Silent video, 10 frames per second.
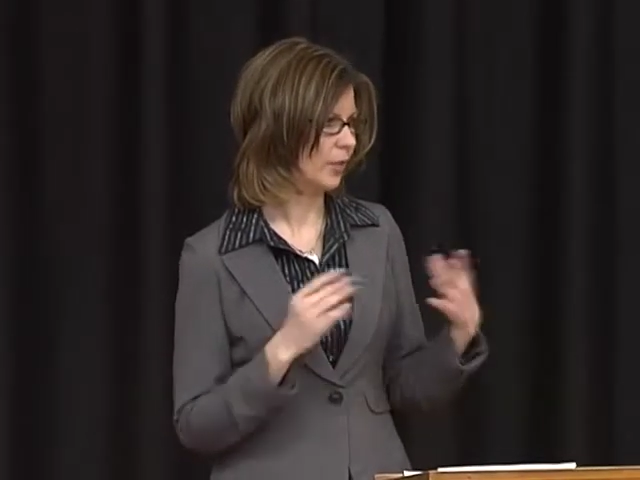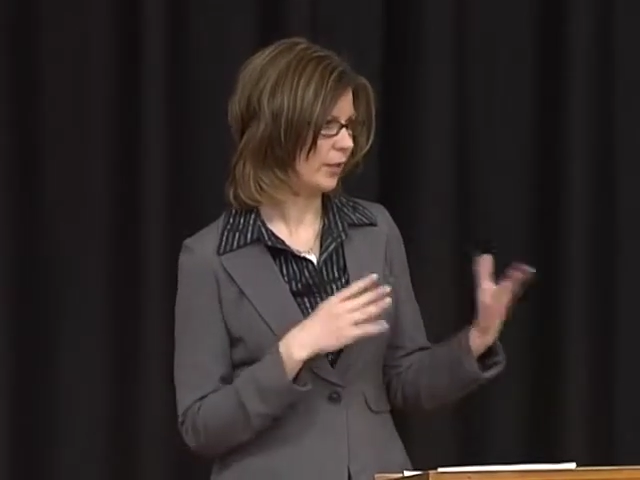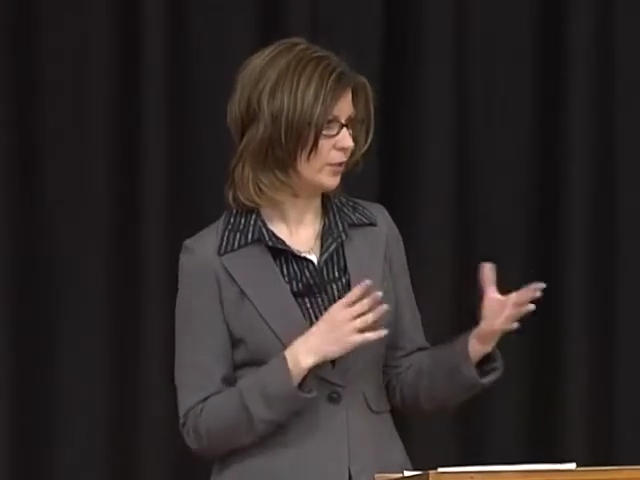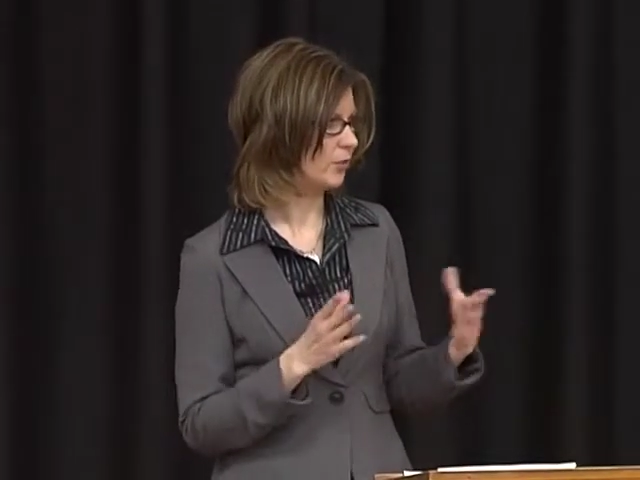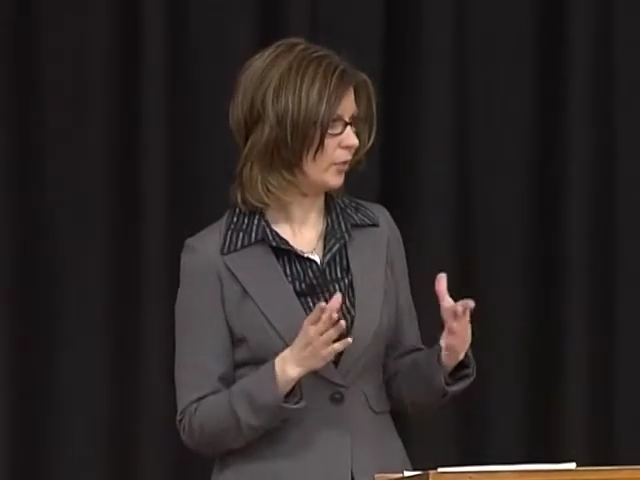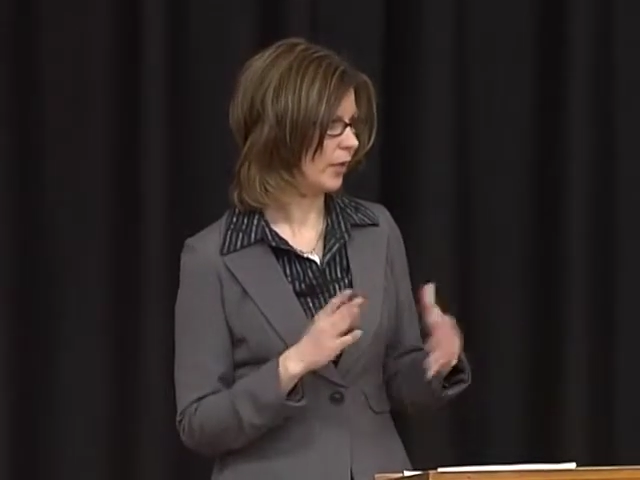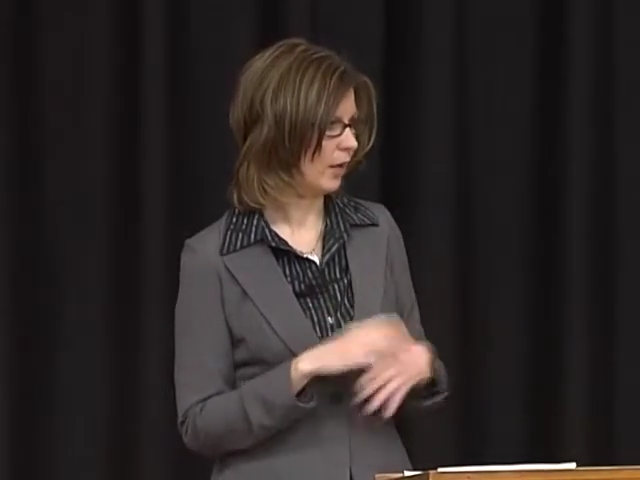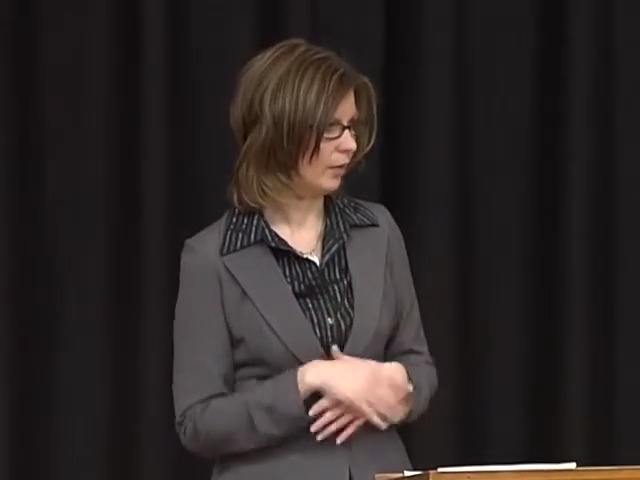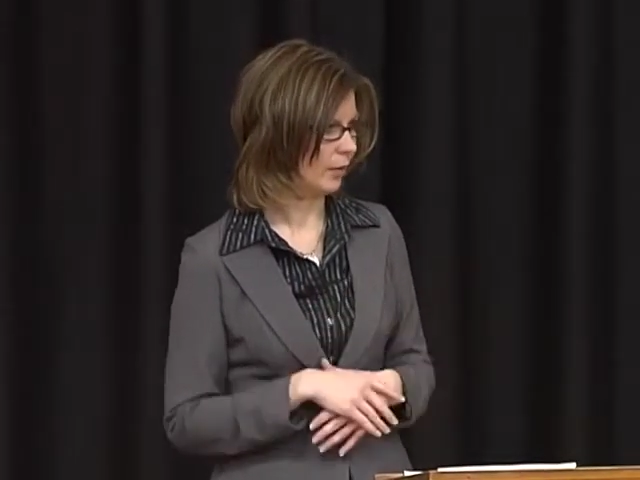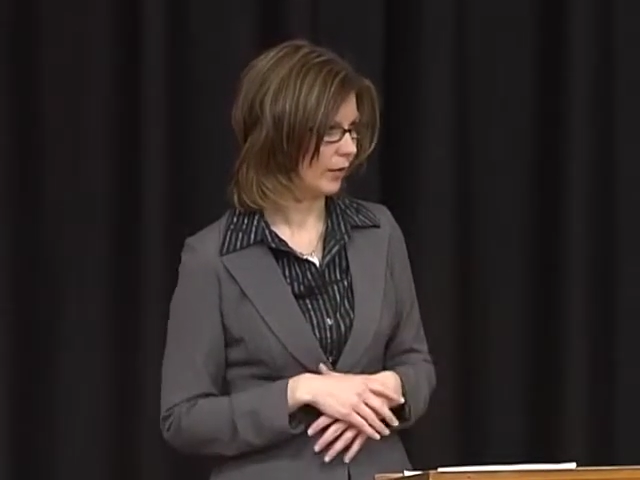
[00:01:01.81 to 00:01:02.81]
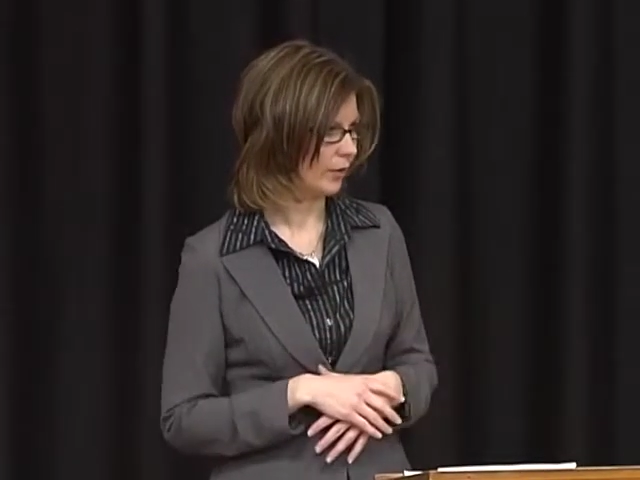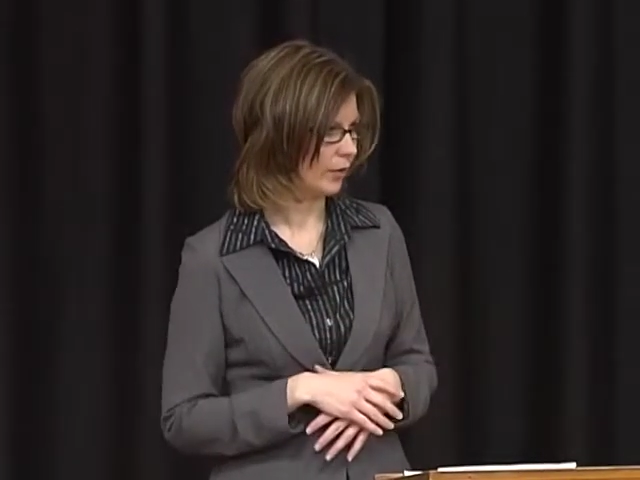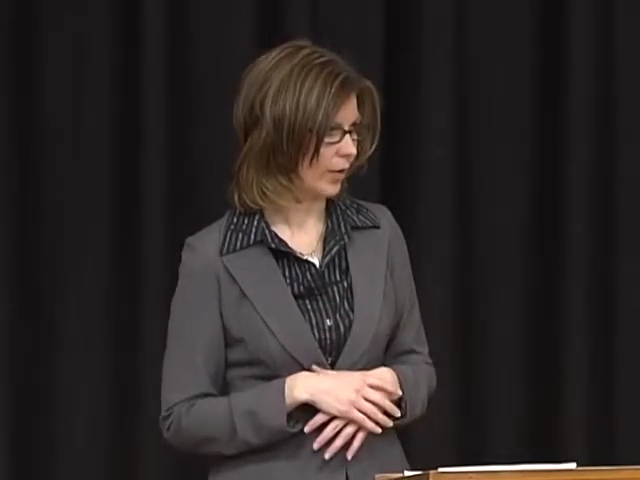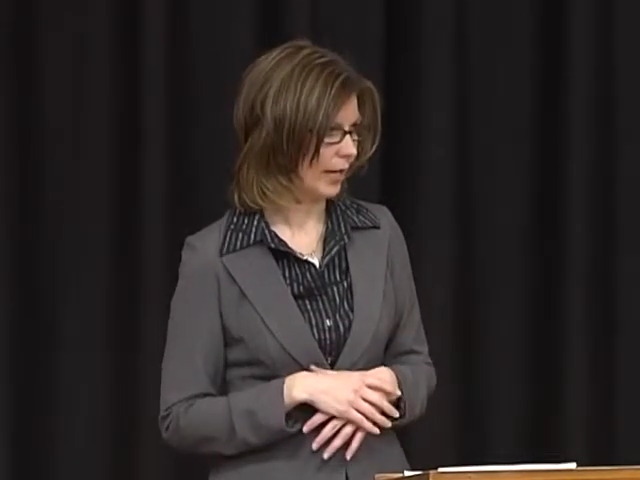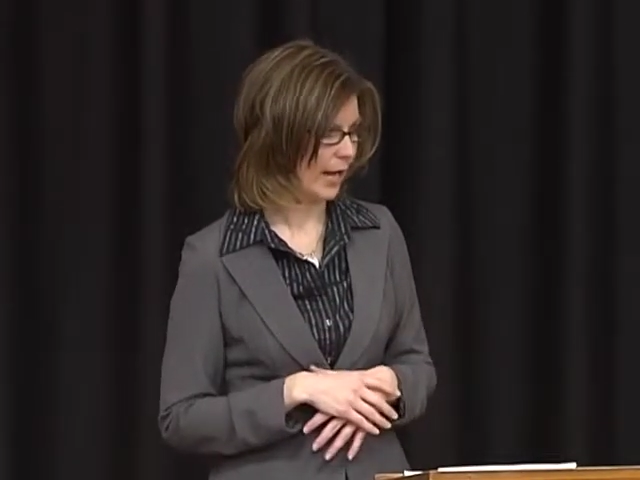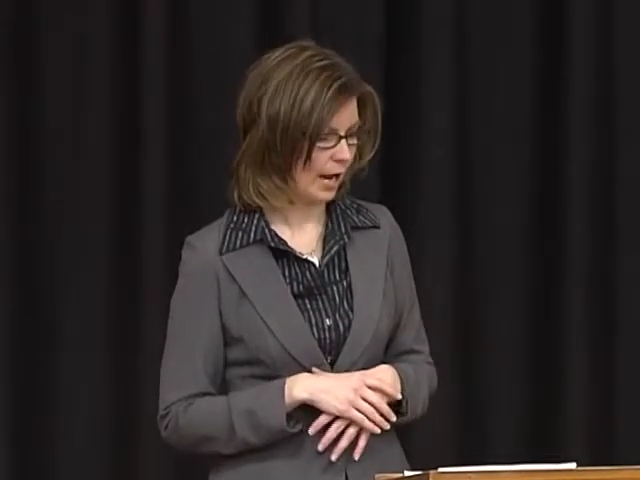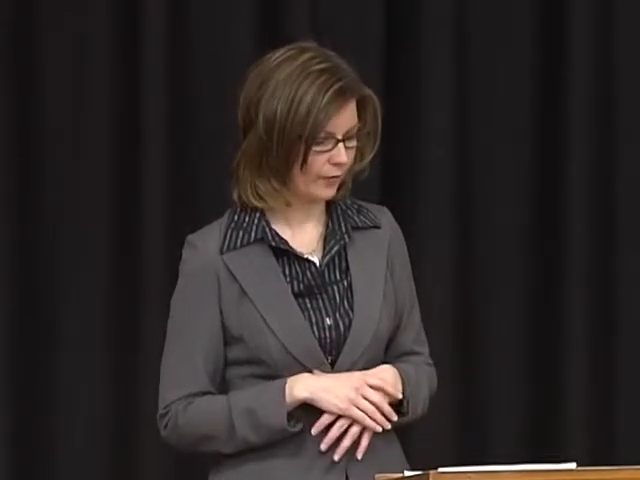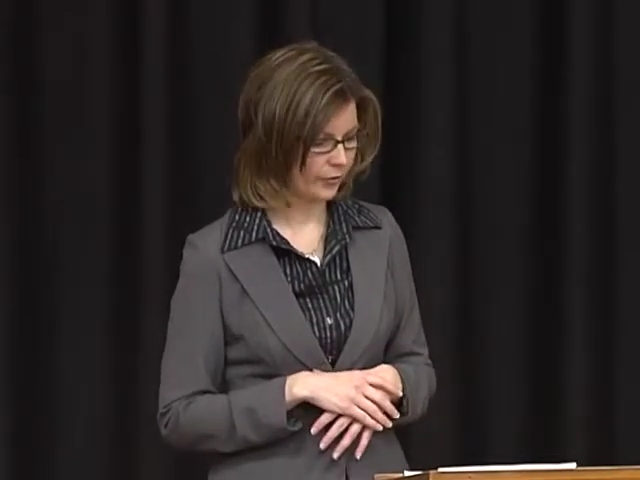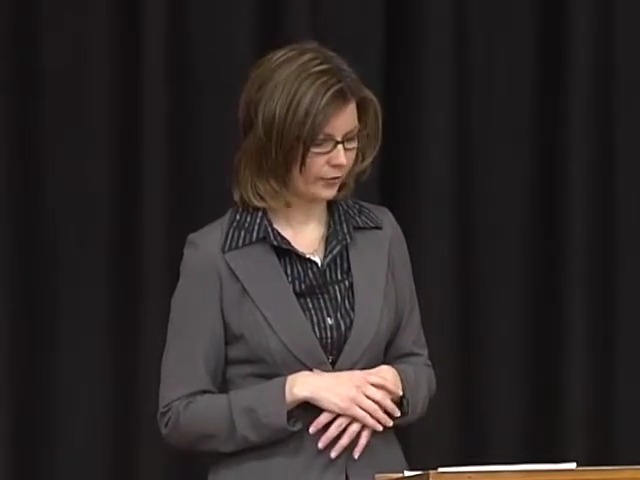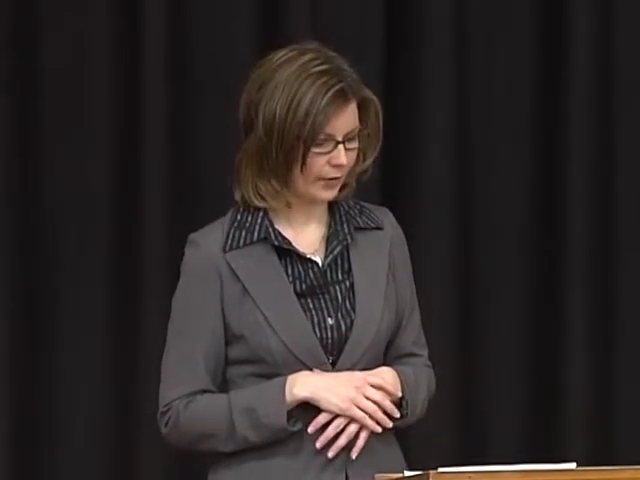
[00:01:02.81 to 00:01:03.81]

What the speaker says: we need to recalculate their aid after the